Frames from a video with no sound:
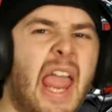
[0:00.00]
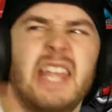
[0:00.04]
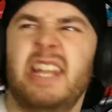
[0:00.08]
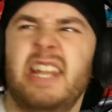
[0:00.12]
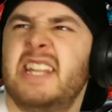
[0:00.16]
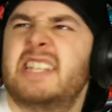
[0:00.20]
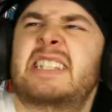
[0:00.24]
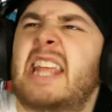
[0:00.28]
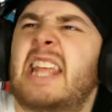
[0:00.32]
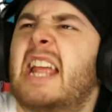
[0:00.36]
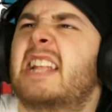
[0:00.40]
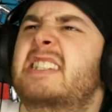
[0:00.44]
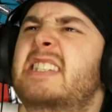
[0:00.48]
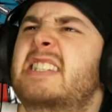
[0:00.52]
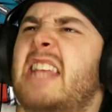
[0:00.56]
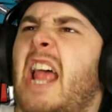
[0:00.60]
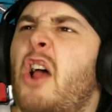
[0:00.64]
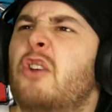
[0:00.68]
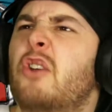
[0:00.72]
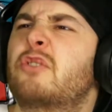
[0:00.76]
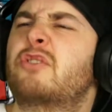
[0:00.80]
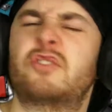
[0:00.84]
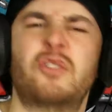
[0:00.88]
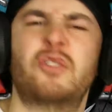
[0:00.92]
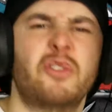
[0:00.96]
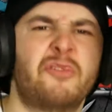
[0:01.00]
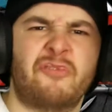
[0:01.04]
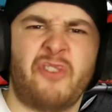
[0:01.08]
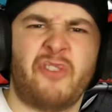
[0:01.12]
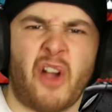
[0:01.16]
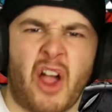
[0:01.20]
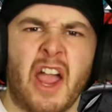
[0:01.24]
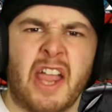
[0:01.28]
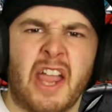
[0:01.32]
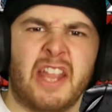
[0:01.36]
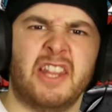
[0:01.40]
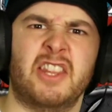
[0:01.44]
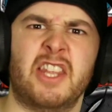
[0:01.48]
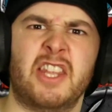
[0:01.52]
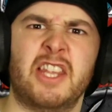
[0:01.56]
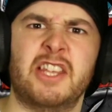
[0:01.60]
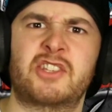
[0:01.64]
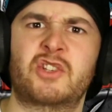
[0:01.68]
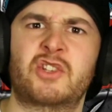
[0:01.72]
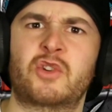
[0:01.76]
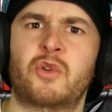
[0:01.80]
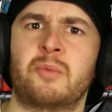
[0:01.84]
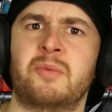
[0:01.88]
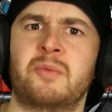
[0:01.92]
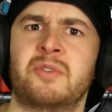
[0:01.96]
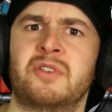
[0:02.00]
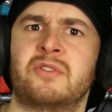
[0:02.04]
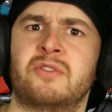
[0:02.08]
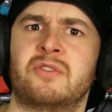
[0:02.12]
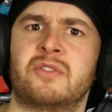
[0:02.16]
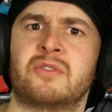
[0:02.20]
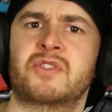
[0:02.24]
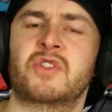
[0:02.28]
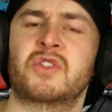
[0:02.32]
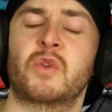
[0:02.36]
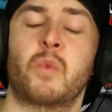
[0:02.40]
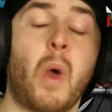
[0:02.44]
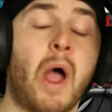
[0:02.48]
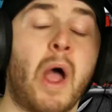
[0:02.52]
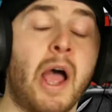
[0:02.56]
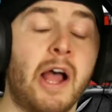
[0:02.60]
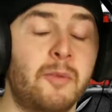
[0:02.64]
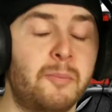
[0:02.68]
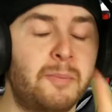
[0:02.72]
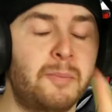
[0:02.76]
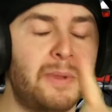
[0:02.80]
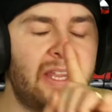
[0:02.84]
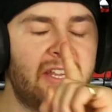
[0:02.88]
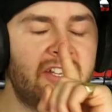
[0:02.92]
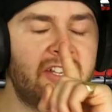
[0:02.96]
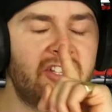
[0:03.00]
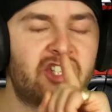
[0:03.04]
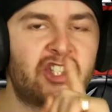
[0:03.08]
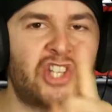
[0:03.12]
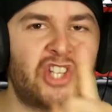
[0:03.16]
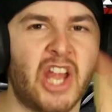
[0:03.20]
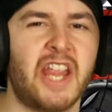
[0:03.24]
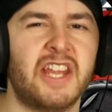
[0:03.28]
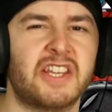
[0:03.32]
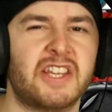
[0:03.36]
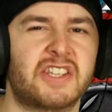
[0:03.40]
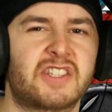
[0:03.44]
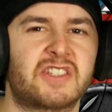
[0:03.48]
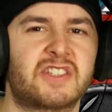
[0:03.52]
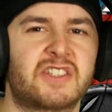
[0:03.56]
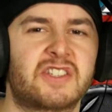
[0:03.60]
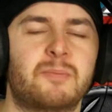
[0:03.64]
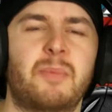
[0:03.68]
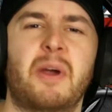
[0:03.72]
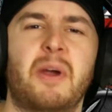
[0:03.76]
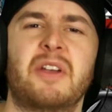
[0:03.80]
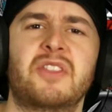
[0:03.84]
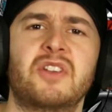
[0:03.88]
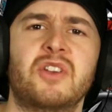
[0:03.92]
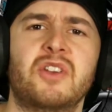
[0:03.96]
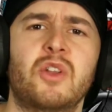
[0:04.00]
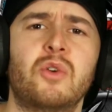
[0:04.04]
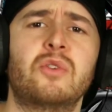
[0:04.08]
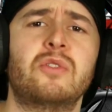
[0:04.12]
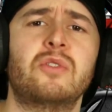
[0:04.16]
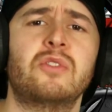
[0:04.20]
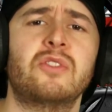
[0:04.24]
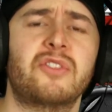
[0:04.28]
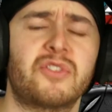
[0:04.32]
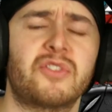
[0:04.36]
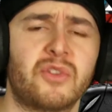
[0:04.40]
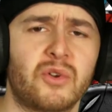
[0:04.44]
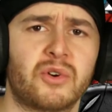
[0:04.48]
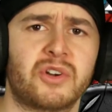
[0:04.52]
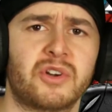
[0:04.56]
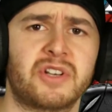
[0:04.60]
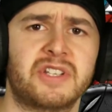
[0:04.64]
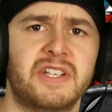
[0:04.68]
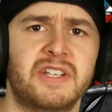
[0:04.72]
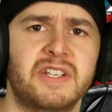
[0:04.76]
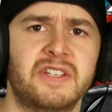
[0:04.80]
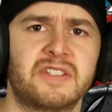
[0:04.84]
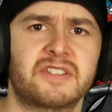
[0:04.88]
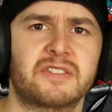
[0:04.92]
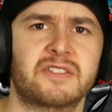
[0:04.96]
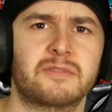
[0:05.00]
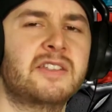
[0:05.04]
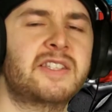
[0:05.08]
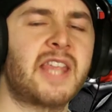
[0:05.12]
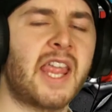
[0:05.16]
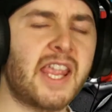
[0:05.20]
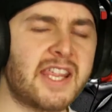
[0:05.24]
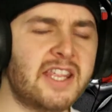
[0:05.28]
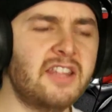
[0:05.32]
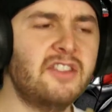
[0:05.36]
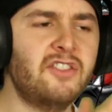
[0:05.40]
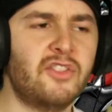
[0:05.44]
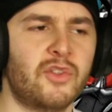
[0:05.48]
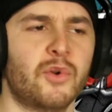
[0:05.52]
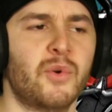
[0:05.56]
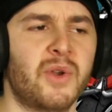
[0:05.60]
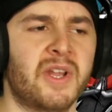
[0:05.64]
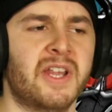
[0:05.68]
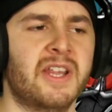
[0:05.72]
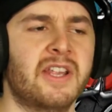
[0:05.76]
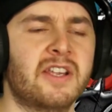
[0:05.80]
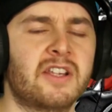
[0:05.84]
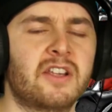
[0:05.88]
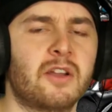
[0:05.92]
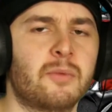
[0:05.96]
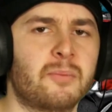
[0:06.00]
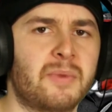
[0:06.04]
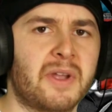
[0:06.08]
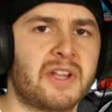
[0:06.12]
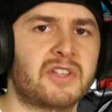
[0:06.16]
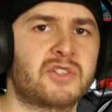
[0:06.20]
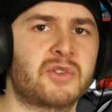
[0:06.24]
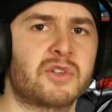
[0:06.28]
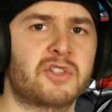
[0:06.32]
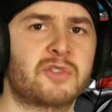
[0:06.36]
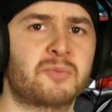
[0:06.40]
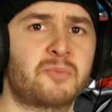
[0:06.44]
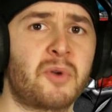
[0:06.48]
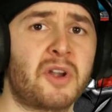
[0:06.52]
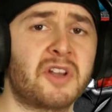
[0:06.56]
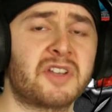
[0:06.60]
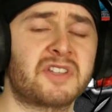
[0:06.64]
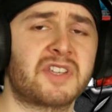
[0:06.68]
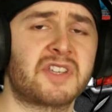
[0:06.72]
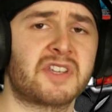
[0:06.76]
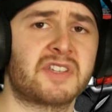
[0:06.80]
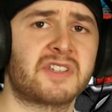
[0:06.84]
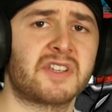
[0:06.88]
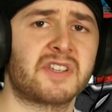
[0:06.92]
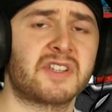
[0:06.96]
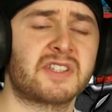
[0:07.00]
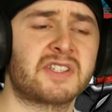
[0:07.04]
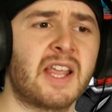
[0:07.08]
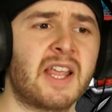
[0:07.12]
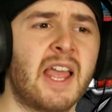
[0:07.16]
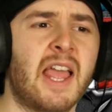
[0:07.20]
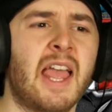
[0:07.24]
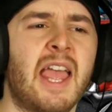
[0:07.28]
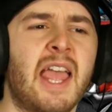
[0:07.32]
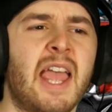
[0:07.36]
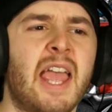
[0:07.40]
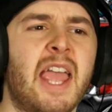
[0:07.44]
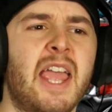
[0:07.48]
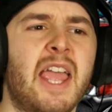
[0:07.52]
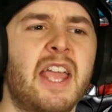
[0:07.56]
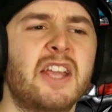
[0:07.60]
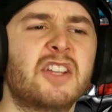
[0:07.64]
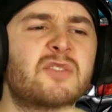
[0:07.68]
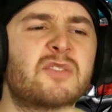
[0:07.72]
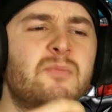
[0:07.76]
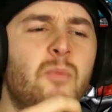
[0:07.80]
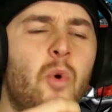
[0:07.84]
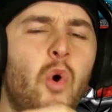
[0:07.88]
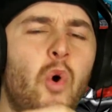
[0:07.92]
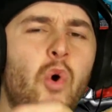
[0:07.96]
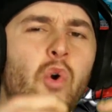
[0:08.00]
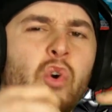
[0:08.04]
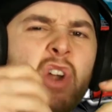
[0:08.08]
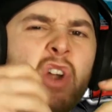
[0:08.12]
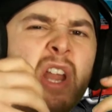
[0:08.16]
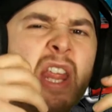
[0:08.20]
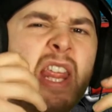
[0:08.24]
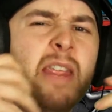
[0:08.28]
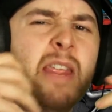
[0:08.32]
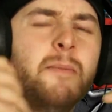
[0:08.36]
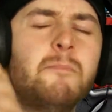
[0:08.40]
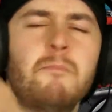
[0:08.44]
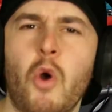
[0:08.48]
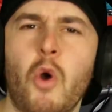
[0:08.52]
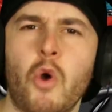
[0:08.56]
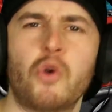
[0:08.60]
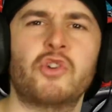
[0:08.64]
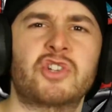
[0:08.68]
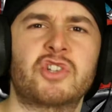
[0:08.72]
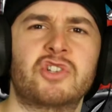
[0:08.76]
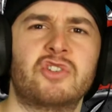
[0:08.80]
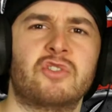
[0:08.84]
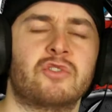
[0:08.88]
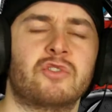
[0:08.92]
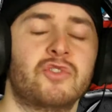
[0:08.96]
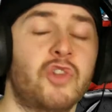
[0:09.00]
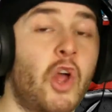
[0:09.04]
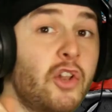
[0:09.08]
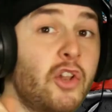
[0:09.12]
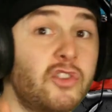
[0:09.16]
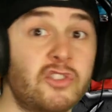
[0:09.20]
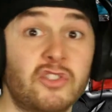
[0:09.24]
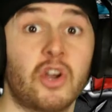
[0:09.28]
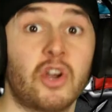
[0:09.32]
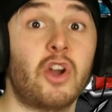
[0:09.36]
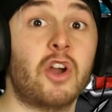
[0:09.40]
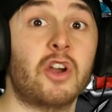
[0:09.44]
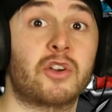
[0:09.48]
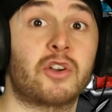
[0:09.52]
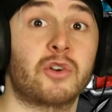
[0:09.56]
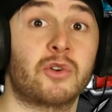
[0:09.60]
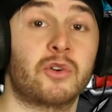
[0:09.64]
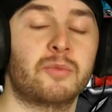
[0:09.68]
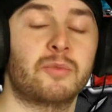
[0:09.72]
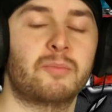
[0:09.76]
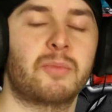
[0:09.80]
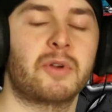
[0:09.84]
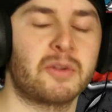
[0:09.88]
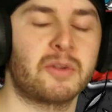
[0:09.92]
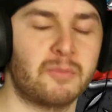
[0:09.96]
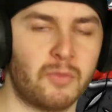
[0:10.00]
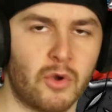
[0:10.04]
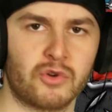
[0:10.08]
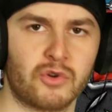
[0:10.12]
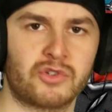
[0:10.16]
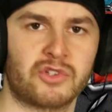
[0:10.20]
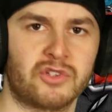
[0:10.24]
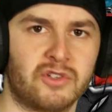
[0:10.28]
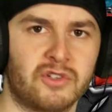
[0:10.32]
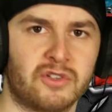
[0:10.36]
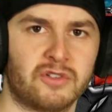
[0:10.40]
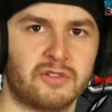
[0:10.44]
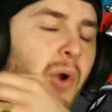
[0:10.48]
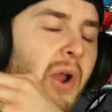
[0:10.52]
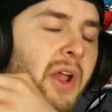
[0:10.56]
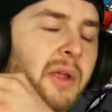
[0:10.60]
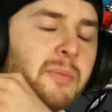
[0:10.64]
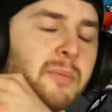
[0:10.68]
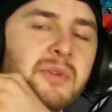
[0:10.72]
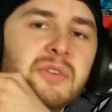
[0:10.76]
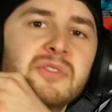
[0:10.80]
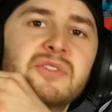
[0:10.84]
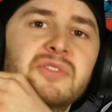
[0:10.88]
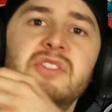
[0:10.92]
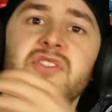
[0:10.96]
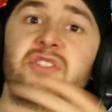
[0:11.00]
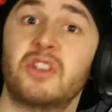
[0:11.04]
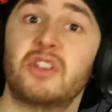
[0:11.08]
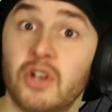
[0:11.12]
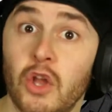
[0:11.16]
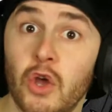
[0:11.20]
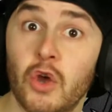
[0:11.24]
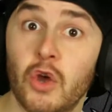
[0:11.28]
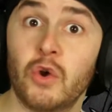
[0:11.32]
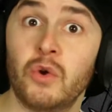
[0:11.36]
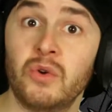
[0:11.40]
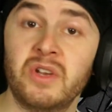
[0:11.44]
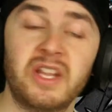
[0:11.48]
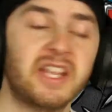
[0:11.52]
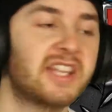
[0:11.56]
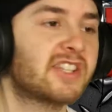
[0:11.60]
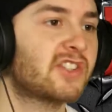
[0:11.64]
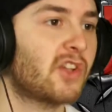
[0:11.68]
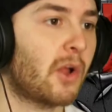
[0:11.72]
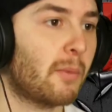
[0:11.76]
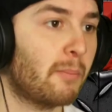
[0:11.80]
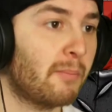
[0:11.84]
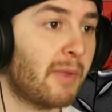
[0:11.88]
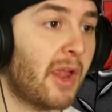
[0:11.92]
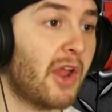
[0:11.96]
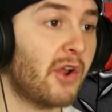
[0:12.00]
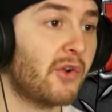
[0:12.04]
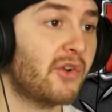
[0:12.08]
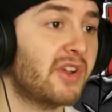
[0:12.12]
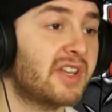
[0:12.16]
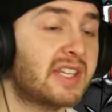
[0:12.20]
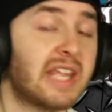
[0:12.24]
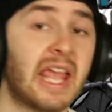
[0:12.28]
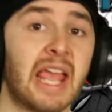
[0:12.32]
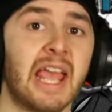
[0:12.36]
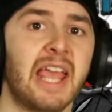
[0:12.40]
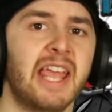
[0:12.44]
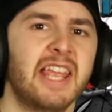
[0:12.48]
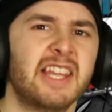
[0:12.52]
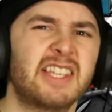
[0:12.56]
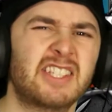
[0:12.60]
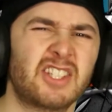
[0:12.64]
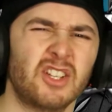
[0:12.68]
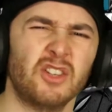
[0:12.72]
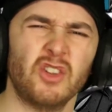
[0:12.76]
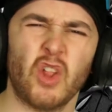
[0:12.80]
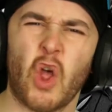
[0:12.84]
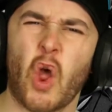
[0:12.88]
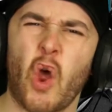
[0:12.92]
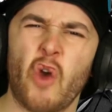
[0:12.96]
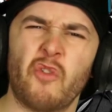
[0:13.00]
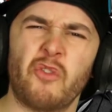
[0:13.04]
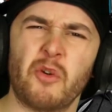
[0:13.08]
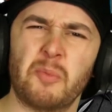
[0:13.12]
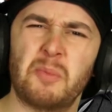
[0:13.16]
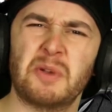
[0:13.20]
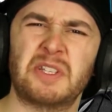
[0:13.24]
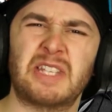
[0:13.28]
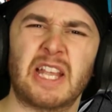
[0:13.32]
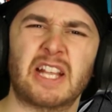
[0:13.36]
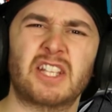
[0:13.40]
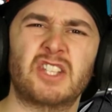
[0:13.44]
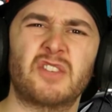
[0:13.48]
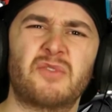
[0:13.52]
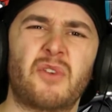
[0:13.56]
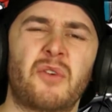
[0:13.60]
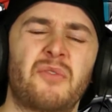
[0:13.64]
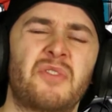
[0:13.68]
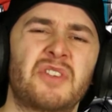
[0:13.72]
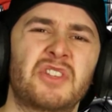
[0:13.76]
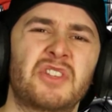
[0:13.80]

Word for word: And he sets out to find these criminals while being chased by the local authorities. Taken 3, compared to its predecessors, is more emotional. Not darker, but emotional. Bryan Mills is alone, he's not married, he's still overprotective of